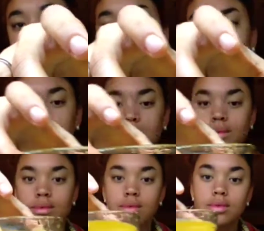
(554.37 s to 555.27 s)

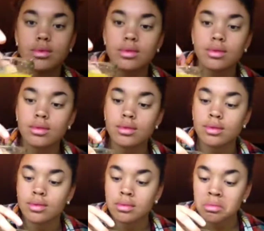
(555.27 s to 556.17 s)
Because oil is
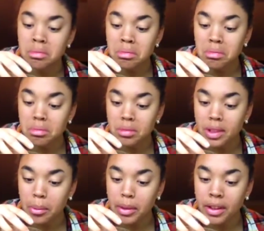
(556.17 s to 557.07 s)
more dense than
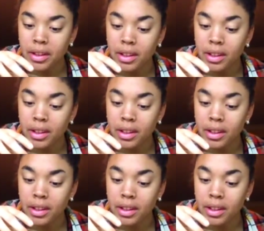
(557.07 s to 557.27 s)
water.